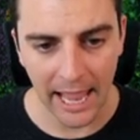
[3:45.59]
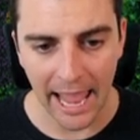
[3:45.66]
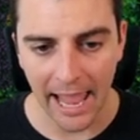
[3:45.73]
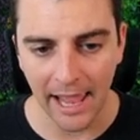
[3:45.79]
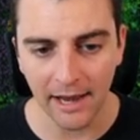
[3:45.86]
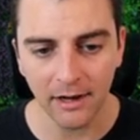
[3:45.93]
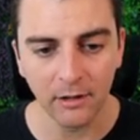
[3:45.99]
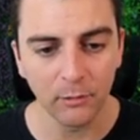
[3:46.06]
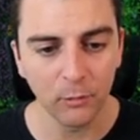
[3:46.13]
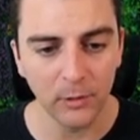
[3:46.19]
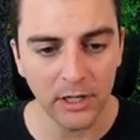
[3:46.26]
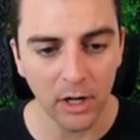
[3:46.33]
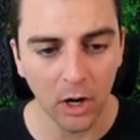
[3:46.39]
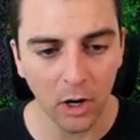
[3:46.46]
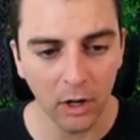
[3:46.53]
And
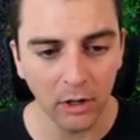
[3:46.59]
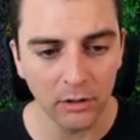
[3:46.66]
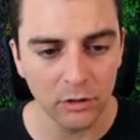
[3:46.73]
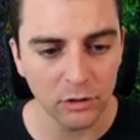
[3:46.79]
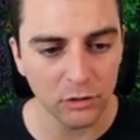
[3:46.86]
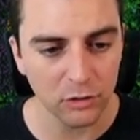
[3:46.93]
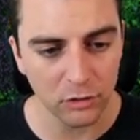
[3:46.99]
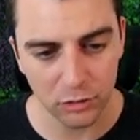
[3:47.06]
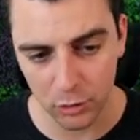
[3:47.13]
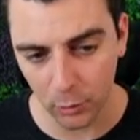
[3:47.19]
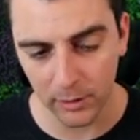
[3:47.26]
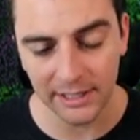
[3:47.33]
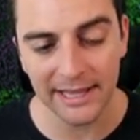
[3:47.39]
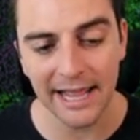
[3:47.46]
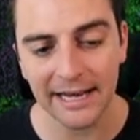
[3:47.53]
we are
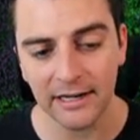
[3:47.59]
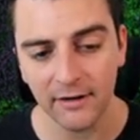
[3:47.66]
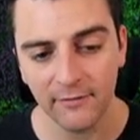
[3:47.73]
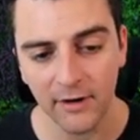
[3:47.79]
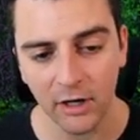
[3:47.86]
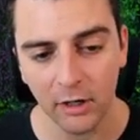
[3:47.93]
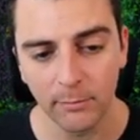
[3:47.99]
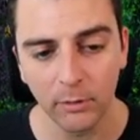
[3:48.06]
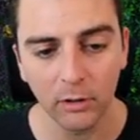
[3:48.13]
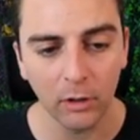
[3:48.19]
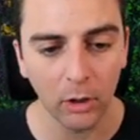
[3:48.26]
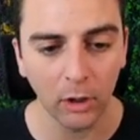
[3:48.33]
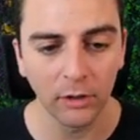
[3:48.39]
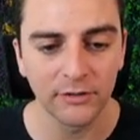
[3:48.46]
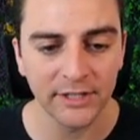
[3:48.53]
storing that in a variable
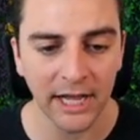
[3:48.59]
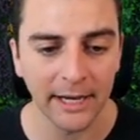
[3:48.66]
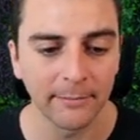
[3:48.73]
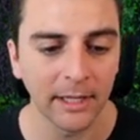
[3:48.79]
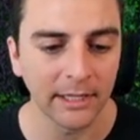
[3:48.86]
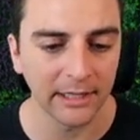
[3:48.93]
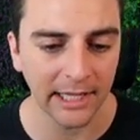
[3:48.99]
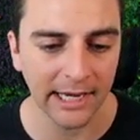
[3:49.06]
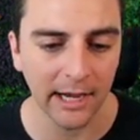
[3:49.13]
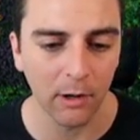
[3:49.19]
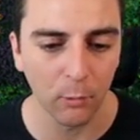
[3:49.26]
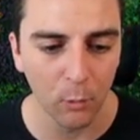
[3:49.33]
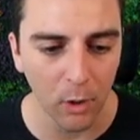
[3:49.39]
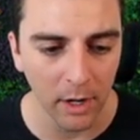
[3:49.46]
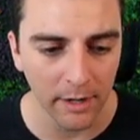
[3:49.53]
called timeline
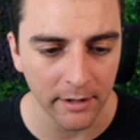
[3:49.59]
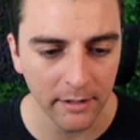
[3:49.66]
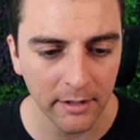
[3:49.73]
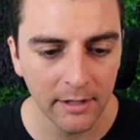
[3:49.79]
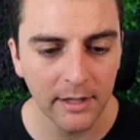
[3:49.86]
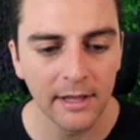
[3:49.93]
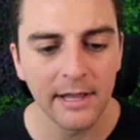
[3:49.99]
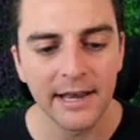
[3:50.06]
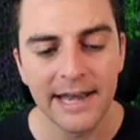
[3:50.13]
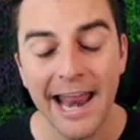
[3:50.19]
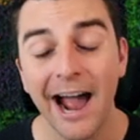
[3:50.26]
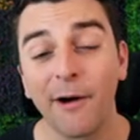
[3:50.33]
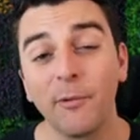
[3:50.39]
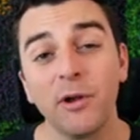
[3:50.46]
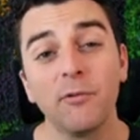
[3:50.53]
layout one.
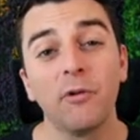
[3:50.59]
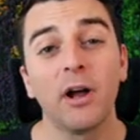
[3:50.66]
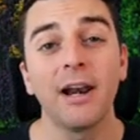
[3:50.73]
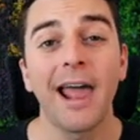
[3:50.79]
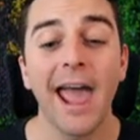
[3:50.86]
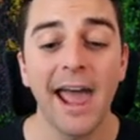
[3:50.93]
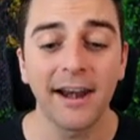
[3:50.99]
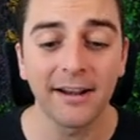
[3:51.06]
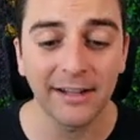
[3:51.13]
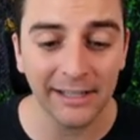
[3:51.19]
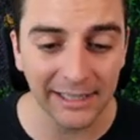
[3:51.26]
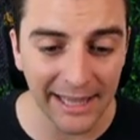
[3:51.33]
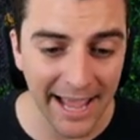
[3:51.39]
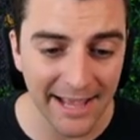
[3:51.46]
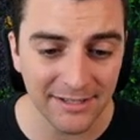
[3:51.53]
Now we run add
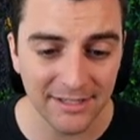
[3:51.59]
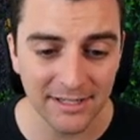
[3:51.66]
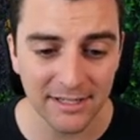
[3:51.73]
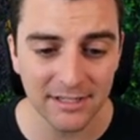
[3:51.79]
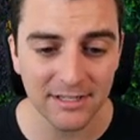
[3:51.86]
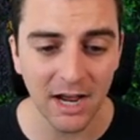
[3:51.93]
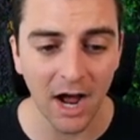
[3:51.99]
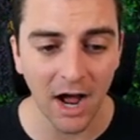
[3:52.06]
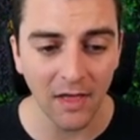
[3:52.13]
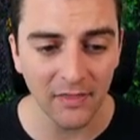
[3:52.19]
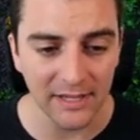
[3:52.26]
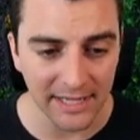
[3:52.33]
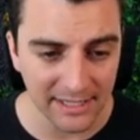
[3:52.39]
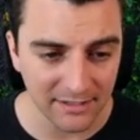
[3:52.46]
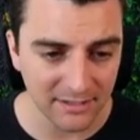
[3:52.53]
classes on
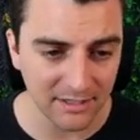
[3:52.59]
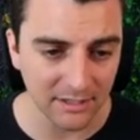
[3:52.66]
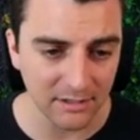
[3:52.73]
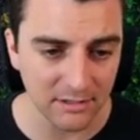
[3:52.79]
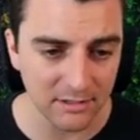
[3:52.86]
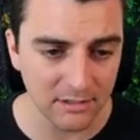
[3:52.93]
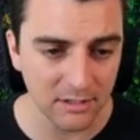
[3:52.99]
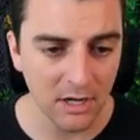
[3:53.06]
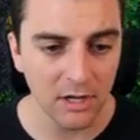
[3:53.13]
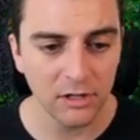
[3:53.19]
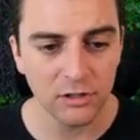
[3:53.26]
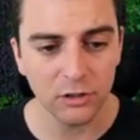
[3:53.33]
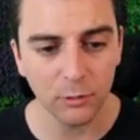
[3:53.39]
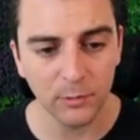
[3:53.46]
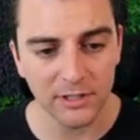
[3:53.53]
the instance.
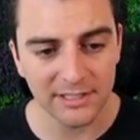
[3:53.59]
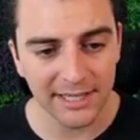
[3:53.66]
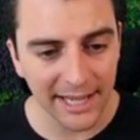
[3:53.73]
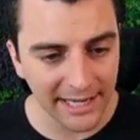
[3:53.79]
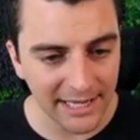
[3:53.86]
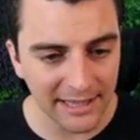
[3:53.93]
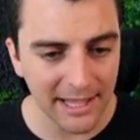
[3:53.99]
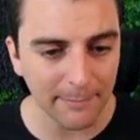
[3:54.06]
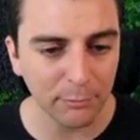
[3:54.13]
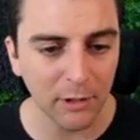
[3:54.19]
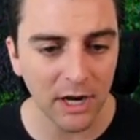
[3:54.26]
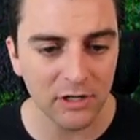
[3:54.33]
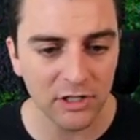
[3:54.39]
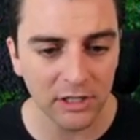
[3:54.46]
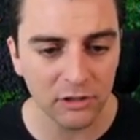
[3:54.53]
So we're taking that
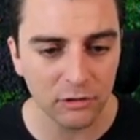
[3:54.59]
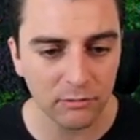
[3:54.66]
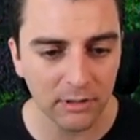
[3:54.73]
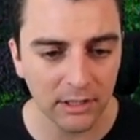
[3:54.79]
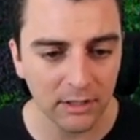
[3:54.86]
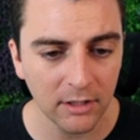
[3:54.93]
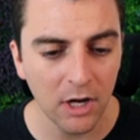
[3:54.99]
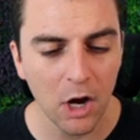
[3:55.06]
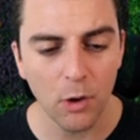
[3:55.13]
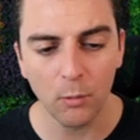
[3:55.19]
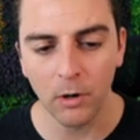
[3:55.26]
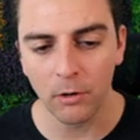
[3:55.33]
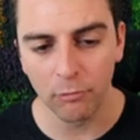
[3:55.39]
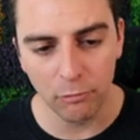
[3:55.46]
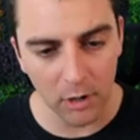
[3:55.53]
projects grid,
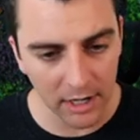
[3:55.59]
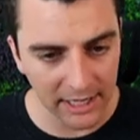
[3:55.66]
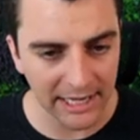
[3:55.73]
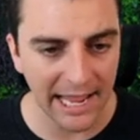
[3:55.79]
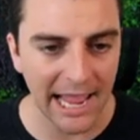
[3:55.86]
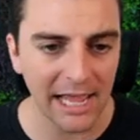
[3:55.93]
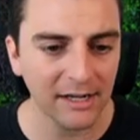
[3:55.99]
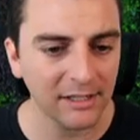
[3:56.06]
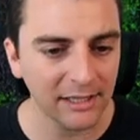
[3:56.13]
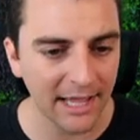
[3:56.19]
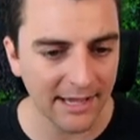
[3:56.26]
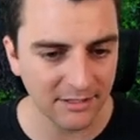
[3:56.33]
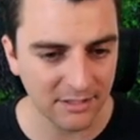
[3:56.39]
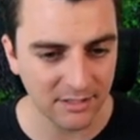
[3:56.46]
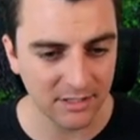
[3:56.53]
we're running add
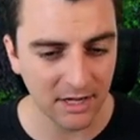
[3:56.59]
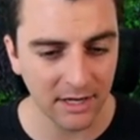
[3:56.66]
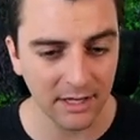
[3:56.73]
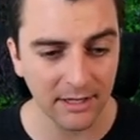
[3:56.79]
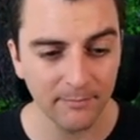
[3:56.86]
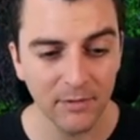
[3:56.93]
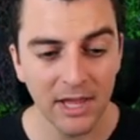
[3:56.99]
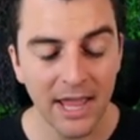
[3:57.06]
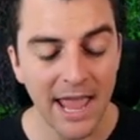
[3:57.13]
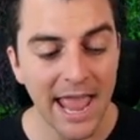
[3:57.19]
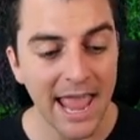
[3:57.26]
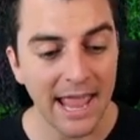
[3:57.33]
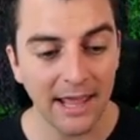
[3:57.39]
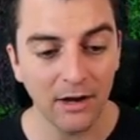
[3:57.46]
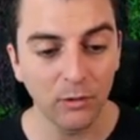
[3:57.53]
classes on it,
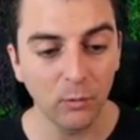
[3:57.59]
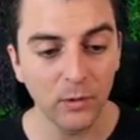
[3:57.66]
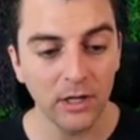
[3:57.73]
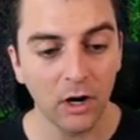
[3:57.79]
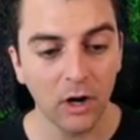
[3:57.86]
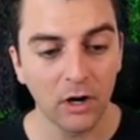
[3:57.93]
and we